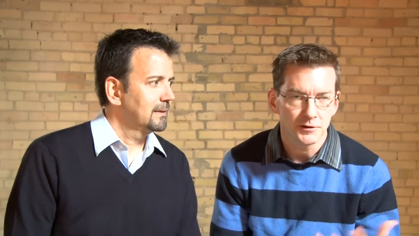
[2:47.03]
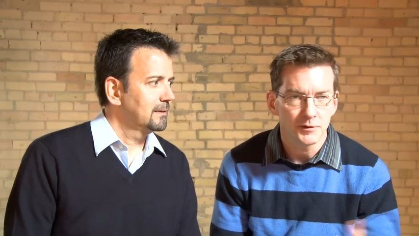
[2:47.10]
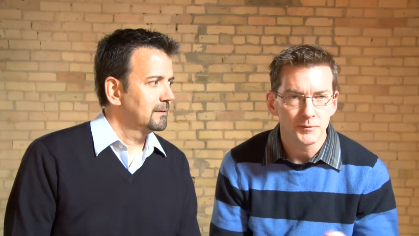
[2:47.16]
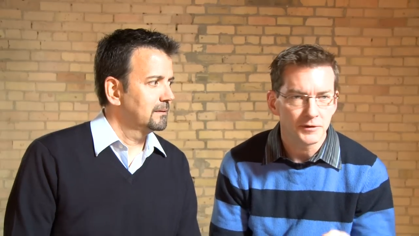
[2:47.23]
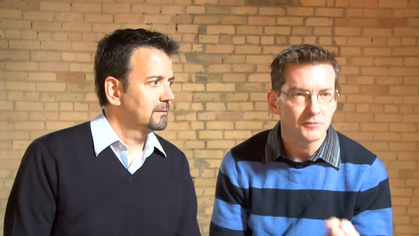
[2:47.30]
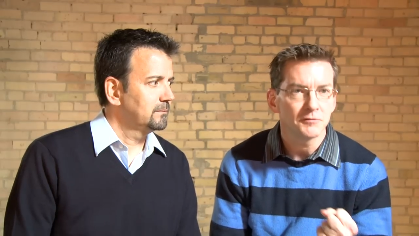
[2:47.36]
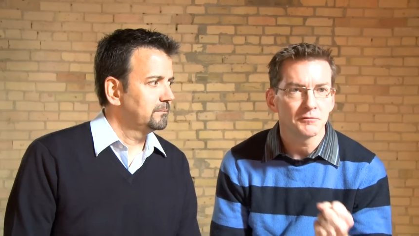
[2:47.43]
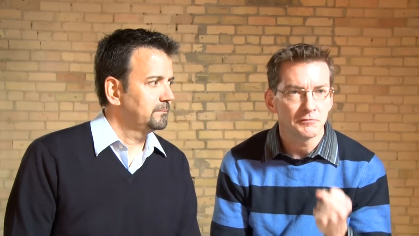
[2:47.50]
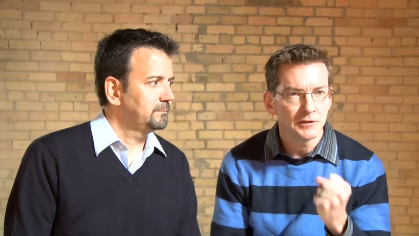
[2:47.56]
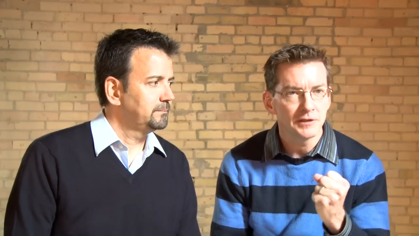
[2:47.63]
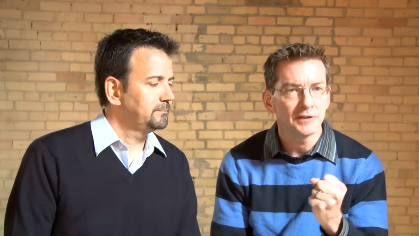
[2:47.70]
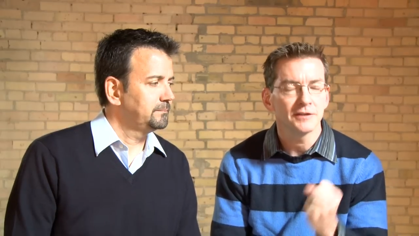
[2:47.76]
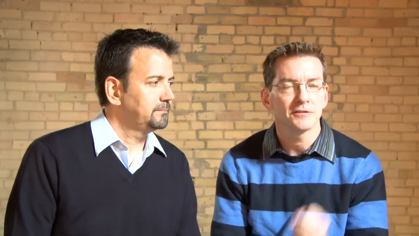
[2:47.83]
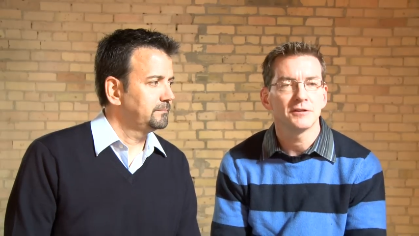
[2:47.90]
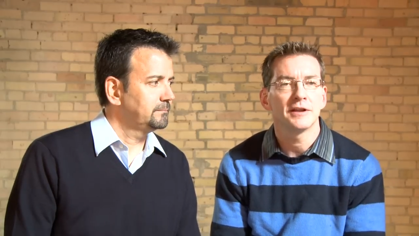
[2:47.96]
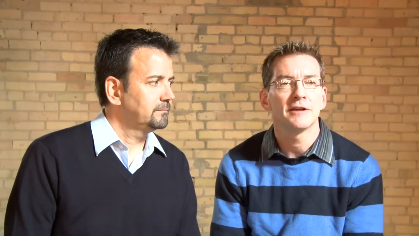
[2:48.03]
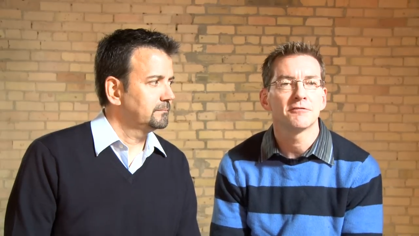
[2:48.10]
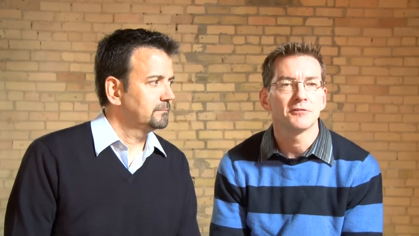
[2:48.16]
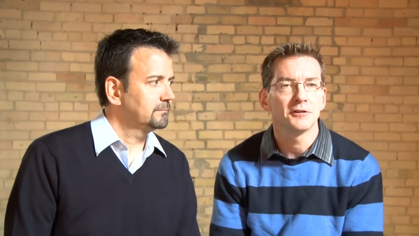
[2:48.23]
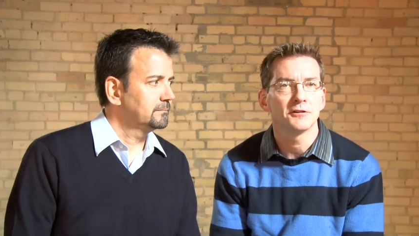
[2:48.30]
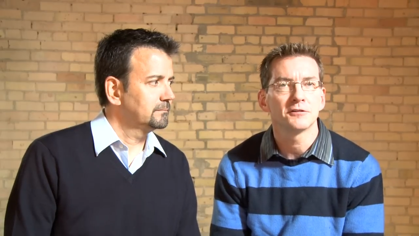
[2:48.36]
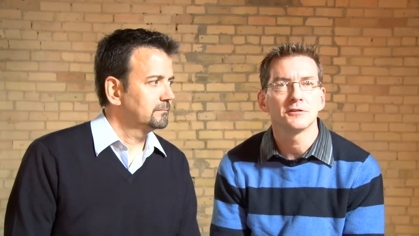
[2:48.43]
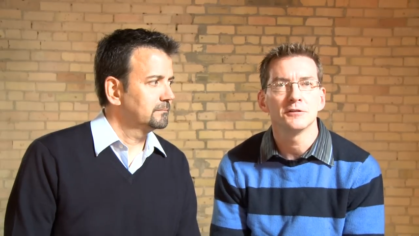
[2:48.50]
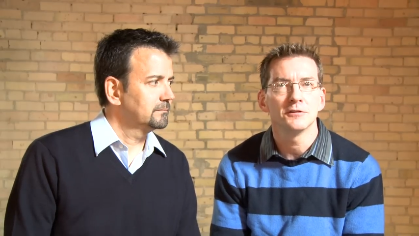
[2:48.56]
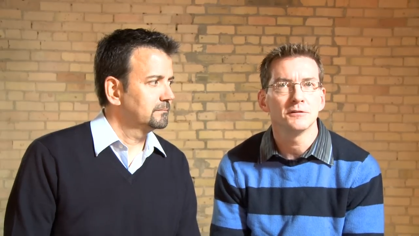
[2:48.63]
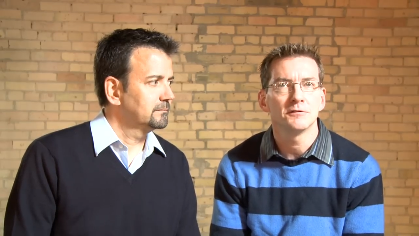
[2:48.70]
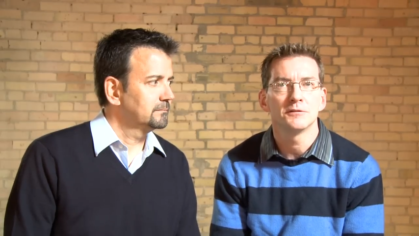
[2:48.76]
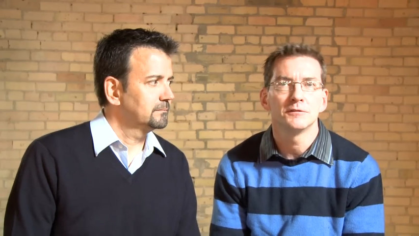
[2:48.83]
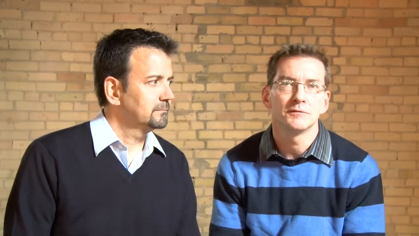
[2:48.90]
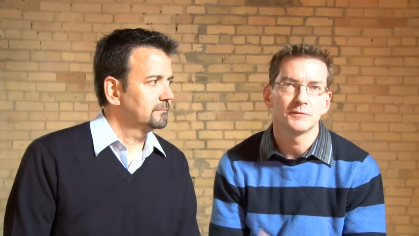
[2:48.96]
Speaker 1: I mean, really as an effort to,
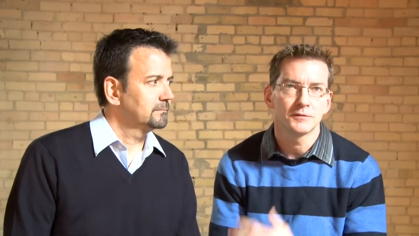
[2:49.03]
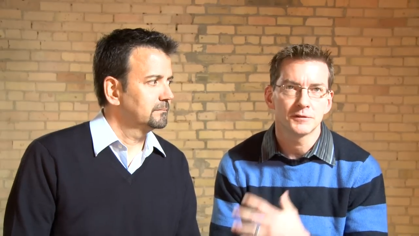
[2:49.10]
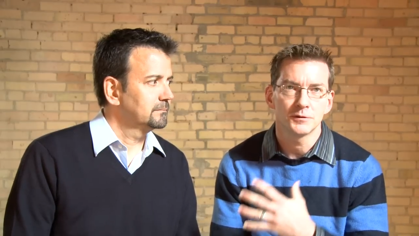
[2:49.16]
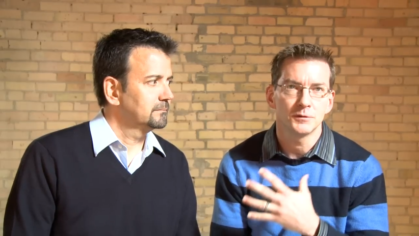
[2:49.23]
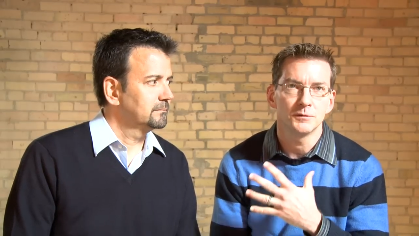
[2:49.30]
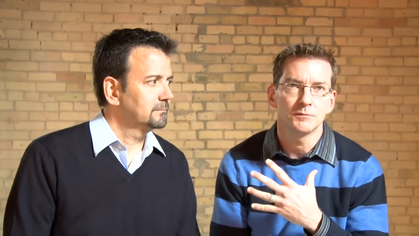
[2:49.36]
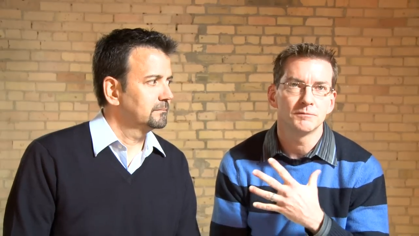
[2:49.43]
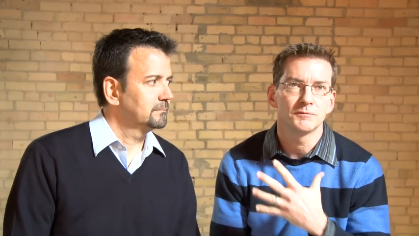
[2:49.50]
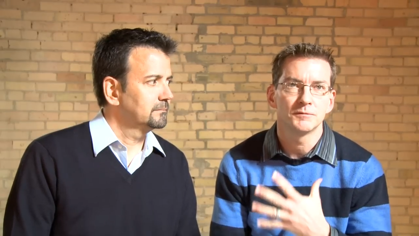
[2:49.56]
to